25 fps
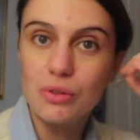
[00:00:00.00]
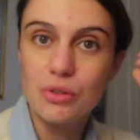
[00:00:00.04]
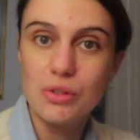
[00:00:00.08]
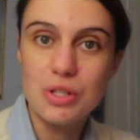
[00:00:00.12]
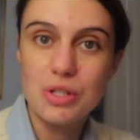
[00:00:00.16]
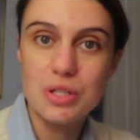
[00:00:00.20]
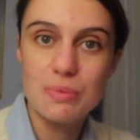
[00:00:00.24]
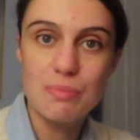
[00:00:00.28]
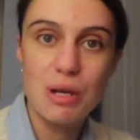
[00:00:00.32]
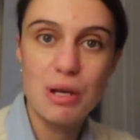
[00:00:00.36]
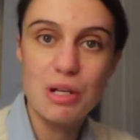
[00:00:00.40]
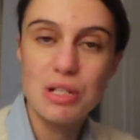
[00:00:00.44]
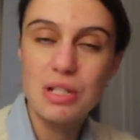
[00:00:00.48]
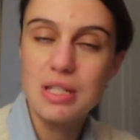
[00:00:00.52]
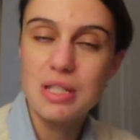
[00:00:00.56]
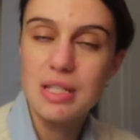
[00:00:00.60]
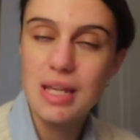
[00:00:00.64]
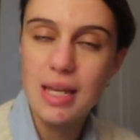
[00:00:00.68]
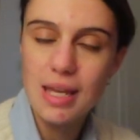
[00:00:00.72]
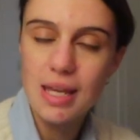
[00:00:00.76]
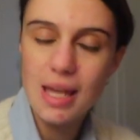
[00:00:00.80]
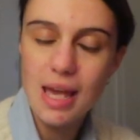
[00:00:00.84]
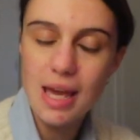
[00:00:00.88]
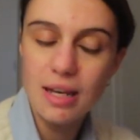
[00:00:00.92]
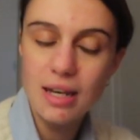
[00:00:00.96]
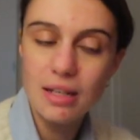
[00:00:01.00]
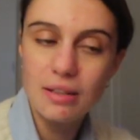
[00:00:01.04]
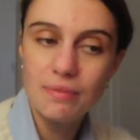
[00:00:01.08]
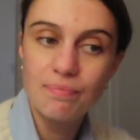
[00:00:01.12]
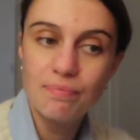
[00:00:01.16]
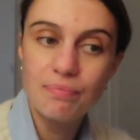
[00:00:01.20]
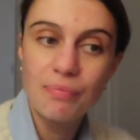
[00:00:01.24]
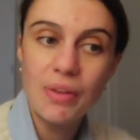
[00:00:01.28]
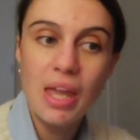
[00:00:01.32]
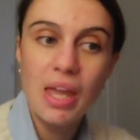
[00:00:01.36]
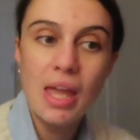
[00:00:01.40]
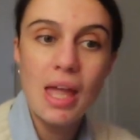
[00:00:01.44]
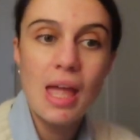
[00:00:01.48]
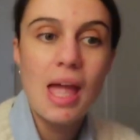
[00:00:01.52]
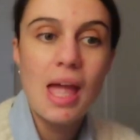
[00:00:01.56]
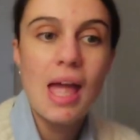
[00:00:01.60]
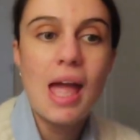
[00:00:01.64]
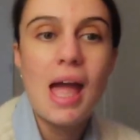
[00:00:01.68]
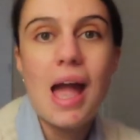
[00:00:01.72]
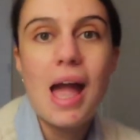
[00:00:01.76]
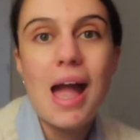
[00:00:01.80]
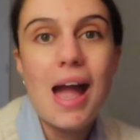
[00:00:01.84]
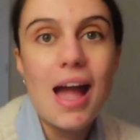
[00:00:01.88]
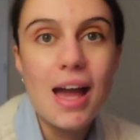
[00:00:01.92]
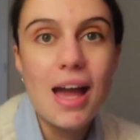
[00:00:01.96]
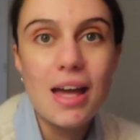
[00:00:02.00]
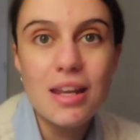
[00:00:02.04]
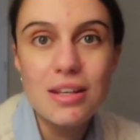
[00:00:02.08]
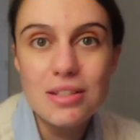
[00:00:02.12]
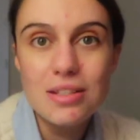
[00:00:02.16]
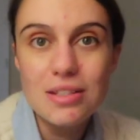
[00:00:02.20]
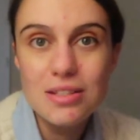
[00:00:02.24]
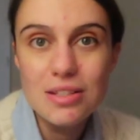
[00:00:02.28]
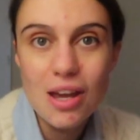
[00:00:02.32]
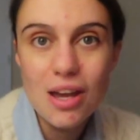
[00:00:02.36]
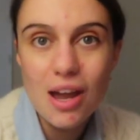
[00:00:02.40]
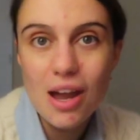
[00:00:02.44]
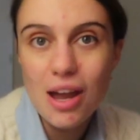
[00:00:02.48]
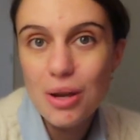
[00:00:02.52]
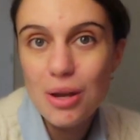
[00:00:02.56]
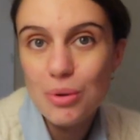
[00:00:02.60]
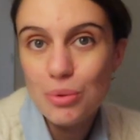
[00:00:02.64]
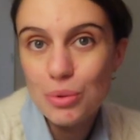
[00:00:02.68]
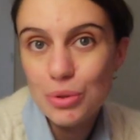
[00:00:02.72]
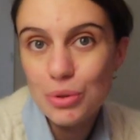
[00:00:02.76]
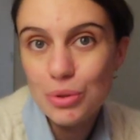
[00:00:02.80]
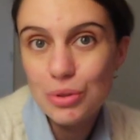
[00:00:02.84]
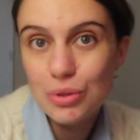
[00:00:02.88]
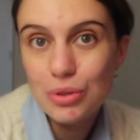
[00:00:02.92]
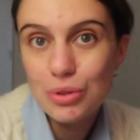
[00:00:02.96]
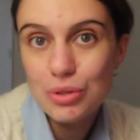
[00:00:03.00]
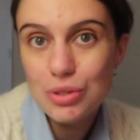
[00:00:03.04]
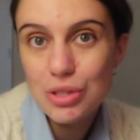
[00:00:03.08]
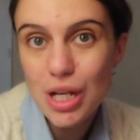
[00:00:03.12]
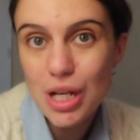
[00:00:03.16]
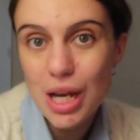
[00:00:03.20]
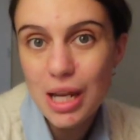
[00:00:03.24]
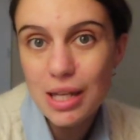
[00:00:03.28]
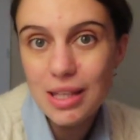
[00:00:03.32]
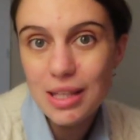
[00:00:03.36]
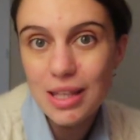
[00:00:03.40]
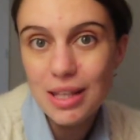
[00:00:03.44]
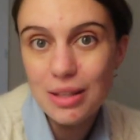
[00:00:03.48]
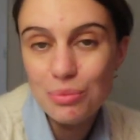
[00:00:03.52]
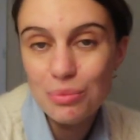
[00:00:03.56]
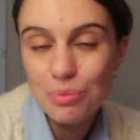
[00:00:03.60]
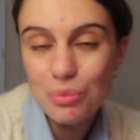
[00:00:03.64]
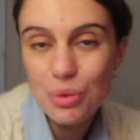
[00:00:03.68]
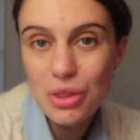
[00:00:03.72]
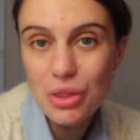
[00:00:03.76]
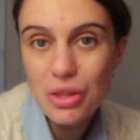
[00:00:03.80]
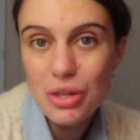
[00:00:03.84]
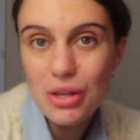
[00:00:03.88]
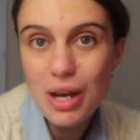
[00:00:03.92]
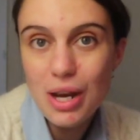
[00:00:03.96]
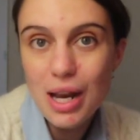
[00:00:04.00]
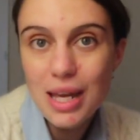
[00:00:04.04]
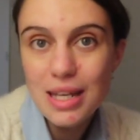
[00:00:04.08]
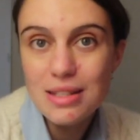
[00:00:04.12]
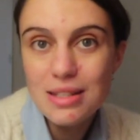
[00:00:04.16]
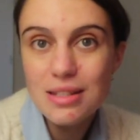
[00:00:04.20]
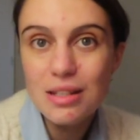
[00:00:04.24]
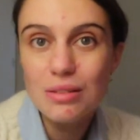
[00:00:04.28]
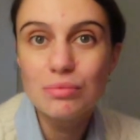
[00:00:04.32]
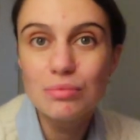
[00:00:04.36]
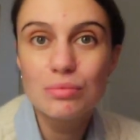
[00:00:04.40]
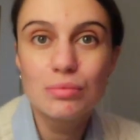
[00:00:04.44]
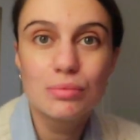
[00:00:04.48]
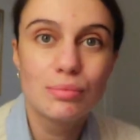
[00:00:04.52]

or as much as I can and I will check in with you later.